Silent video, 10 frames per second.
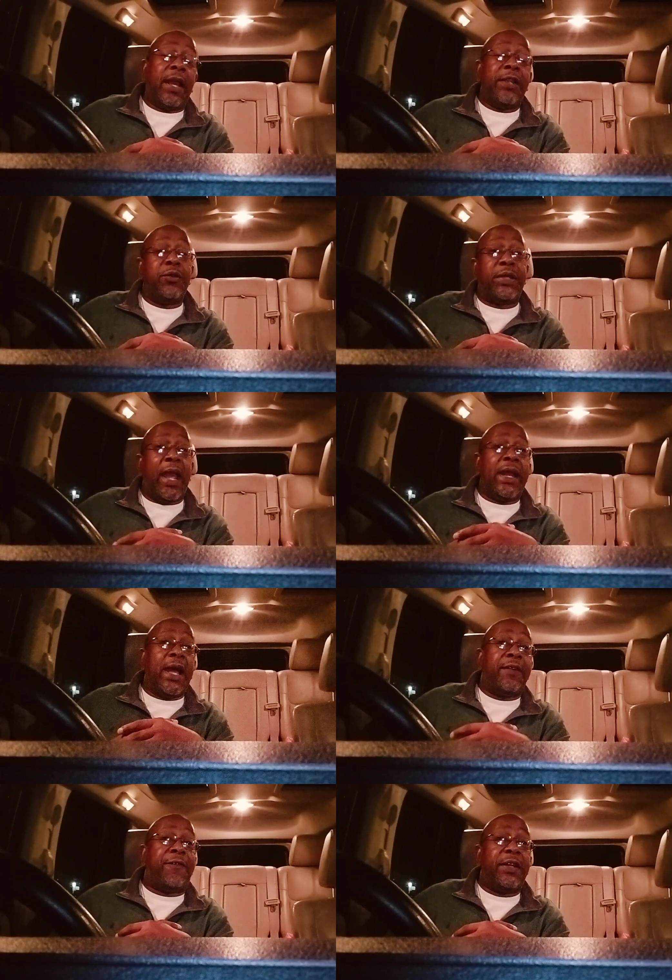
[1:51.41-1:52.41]
and you gave
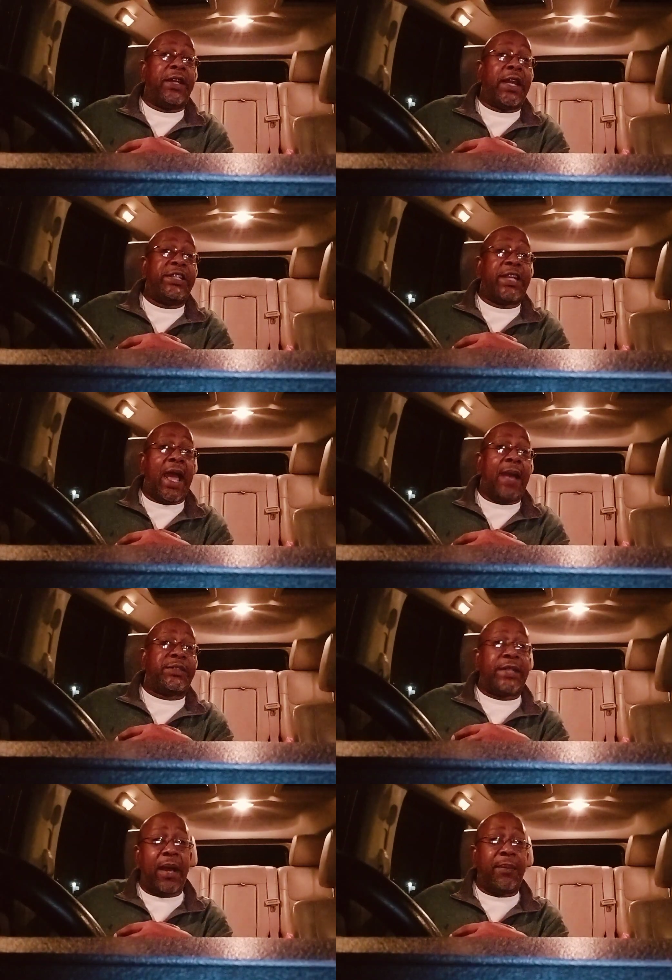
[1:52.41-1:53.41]
that defender that jab
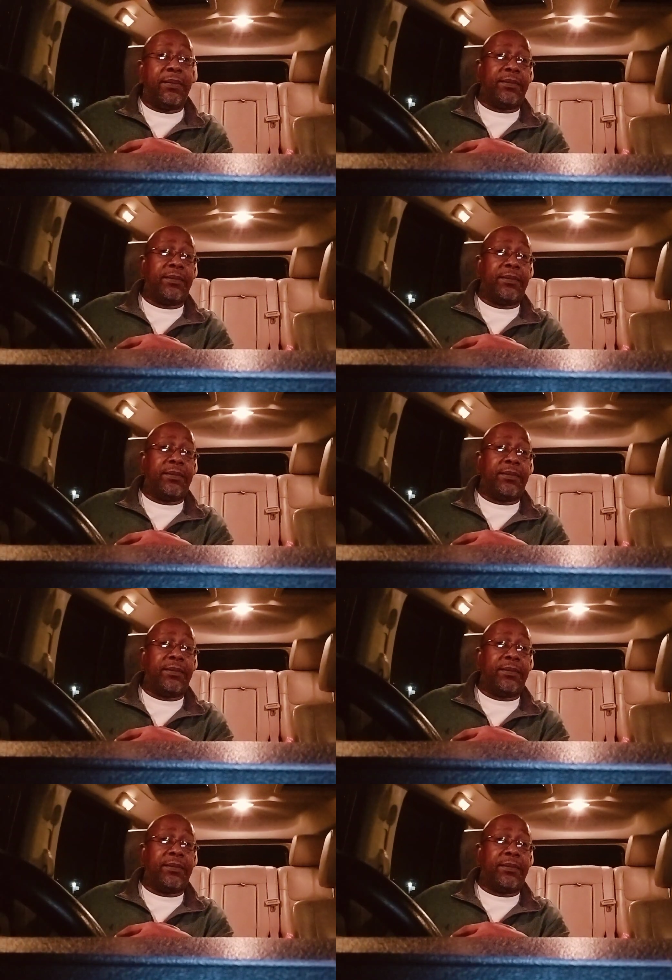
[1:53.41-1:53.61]
step.